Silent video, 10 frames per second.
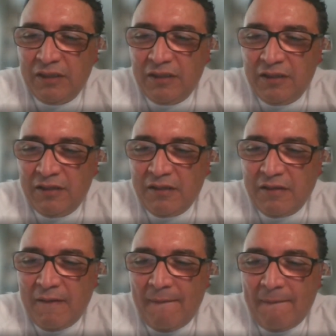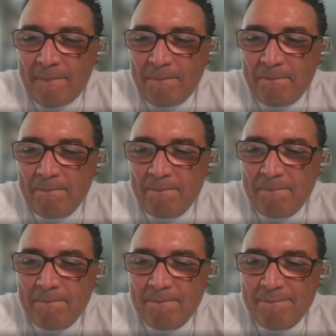
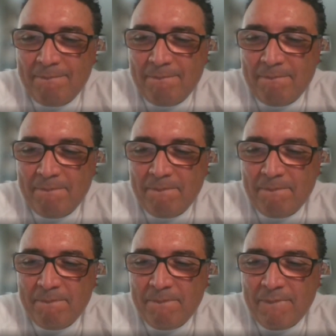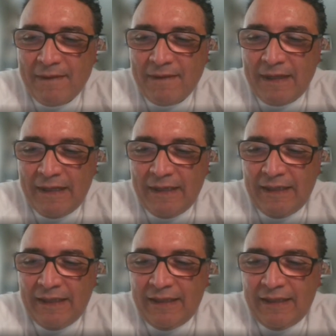[no speech]